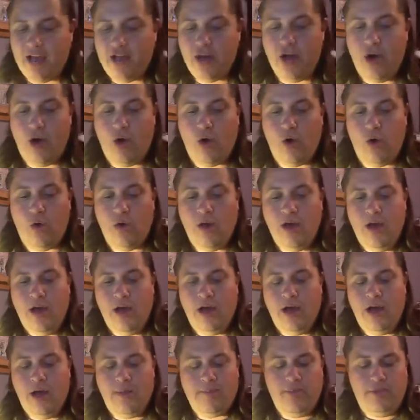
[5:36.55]
know,
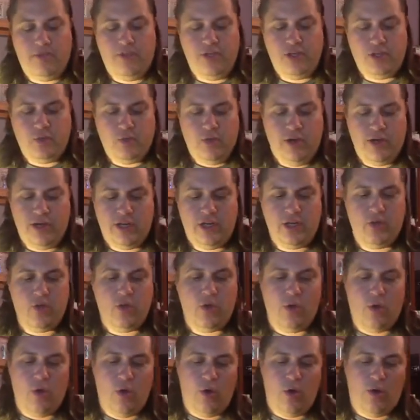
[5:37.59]
but this one you
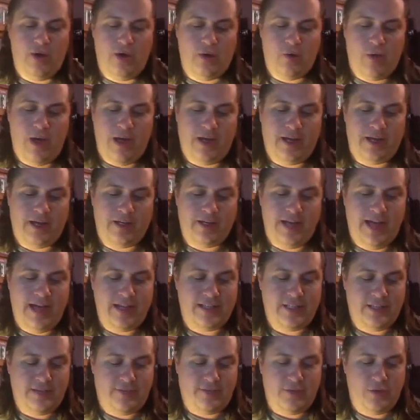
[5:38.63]
will only
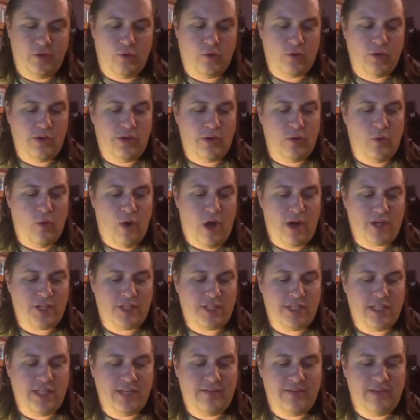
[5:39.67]
recognize if you really watch
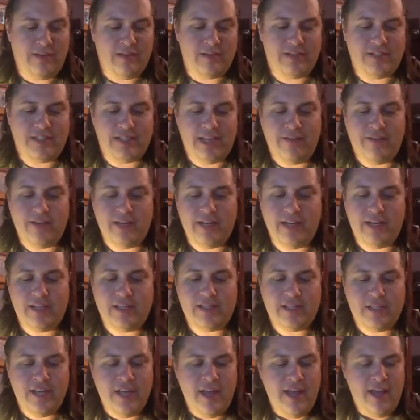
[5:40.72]
TV in the
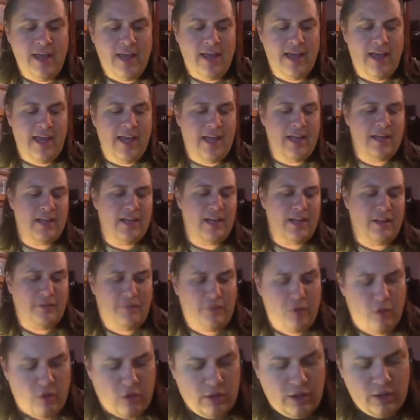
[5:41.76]
70s. And
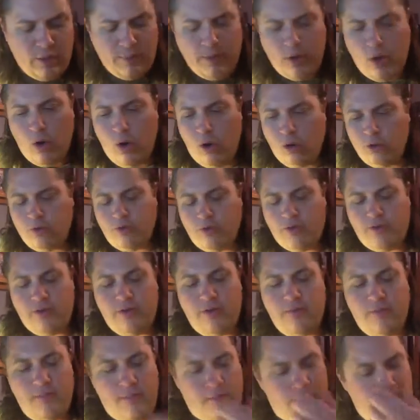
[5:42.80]
if you're a little bit older
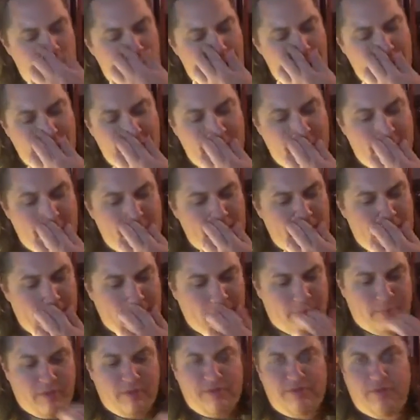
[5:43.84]
than I am, and I'm
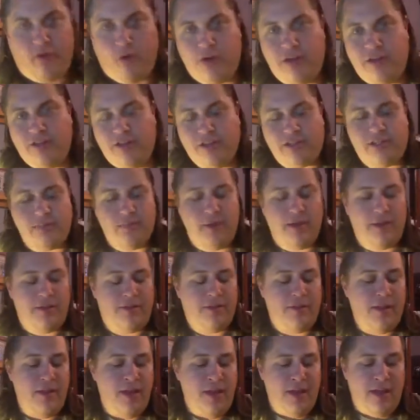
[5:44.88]
going to be 40 this
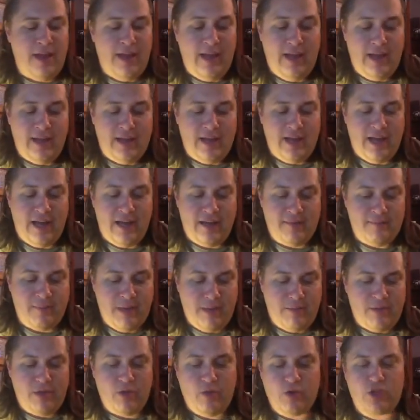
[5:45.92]
month, and
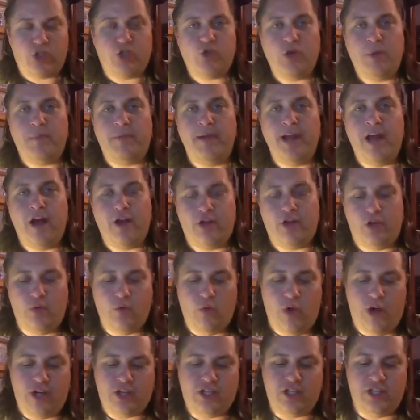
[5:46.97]
maybe you were tripping out and you
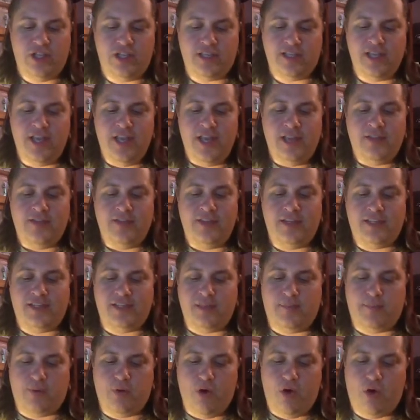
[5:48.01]
watched this. This is
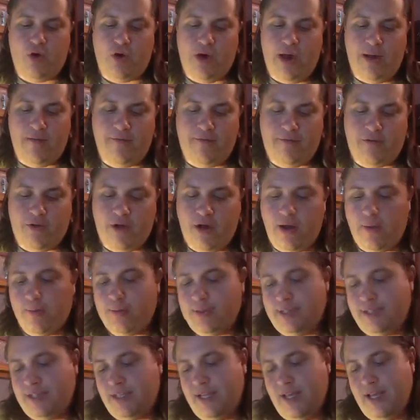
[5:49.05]
a program from
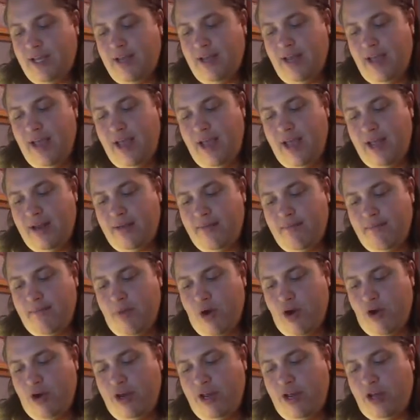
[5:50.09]
Sid and
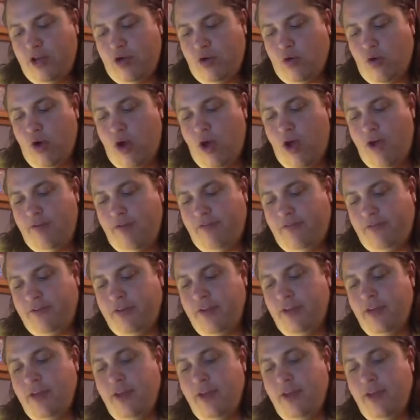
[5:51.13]
Marty Krofft,